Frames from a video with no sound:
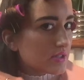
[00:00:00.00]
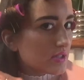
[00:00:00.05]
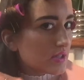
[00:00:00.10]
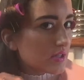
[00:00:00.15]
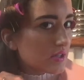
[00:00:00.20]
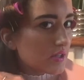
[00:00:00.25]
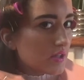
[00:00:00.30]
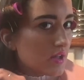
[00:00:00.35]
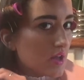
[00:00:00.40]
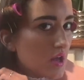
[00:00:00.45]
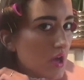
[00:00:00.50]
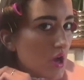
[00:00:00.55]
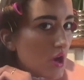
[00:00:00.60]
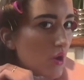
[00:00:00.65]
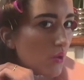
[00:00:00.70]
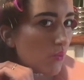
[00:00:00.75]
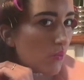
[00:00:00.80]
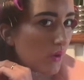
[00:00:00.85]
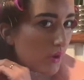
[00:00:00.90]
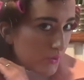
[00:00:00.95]
did
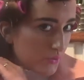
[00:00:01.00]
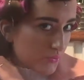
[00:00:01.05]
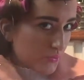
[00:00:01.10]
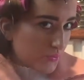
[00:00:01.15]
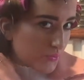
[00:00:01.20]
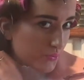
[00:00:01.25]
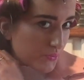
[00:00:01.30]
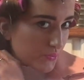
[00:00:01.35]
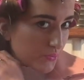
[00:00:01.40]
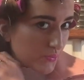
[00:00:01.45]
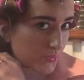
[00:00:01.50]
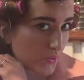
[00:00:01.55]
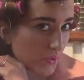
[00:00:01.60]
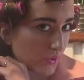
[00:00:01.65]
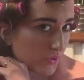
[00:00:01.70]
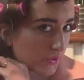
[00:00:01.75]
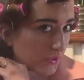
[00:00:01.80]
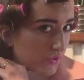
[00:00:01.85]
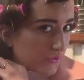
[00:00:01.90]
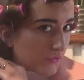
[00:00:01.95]
one
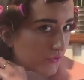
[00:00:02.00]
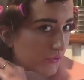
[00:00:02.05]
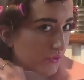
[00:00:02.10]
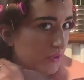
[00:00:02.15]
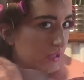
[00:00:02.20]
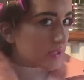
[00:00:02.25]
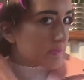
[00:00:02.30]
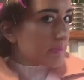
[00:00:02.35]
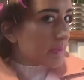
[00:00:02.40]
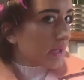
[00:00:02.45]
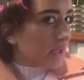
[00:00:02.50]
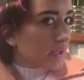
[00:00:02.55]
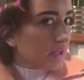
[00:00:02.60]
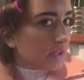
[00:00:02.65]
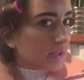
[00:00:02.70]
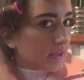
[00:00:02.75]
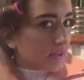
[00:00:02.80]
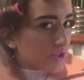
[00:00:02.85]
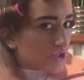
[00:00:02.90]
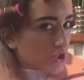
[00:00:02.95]
roller for this big
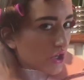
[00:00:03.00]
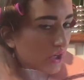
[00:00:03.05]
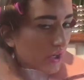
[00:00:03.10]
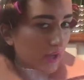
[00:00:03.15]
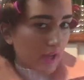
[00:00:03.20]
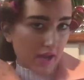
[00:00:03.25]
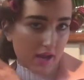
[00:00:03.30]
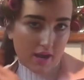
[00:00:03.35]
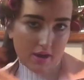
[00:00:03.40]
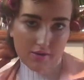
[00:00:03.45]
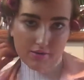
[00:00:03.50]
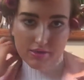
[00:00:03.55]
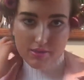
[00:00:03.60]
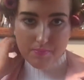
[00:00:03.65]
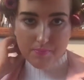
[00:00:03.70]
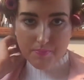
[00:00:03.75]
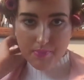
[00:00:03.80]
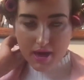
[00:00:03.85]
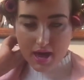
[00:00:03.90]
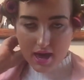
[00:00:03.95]
chunk of hair in the
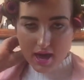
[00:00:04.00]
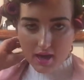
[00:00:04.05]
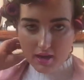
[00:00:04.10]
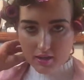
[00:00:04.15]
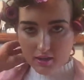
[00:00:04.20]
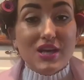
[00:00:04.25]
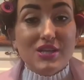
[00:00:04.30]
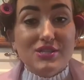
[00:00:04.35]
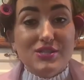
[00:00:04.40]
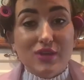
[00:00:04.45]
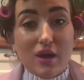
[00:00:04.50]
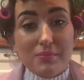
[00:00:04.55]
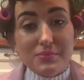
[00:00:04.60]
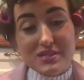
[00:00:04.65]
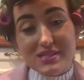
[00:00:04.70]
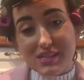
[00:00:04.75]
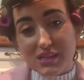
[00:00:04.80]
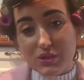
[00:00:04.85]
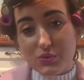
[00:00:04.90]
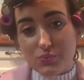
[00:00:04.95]
back. So I'm
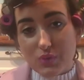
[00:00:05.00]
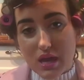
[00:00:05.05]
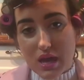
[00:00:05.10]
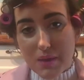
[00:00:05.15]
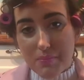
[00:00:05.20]
just gonna wait